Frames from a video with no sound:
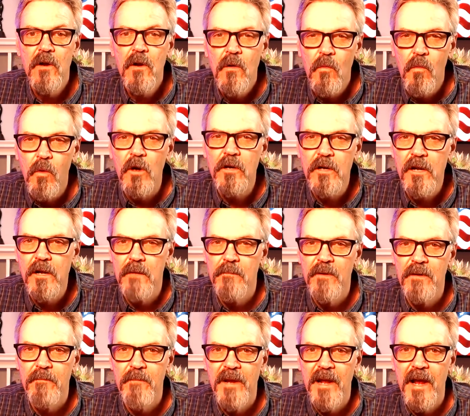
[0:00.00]
We're
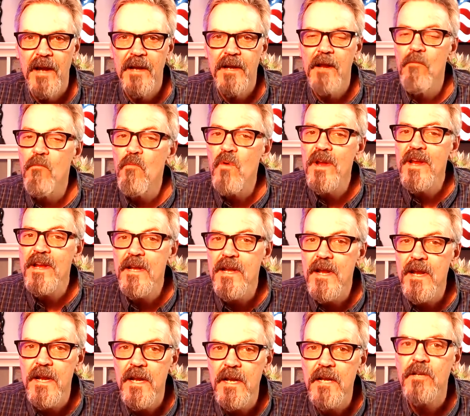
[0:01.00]
coming back, and we
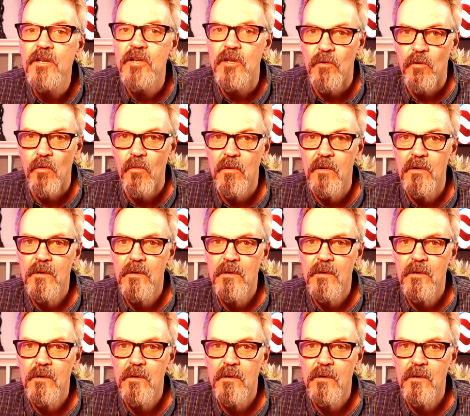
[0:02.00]
need you.